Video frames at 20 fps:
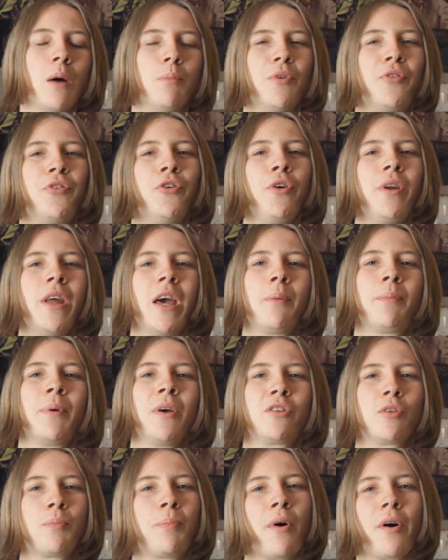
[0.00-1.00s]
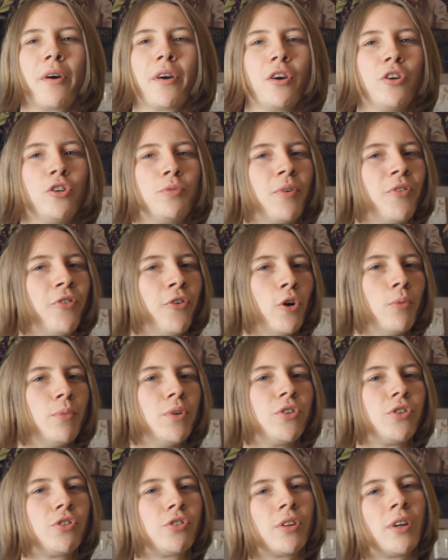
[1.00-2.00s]
and Mifune plays a powerhouse
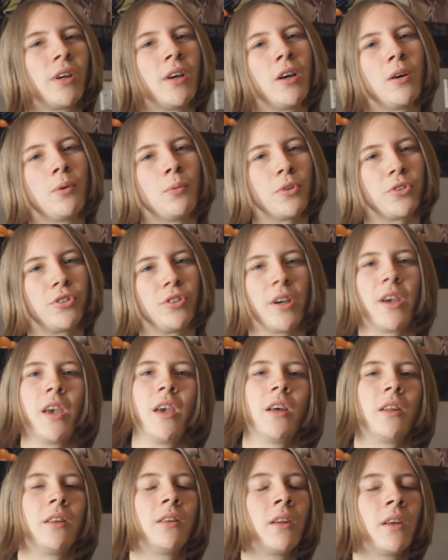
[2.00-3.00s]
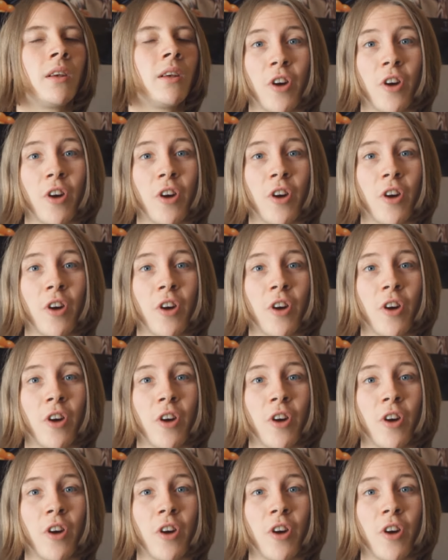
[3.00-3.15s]
performance once again.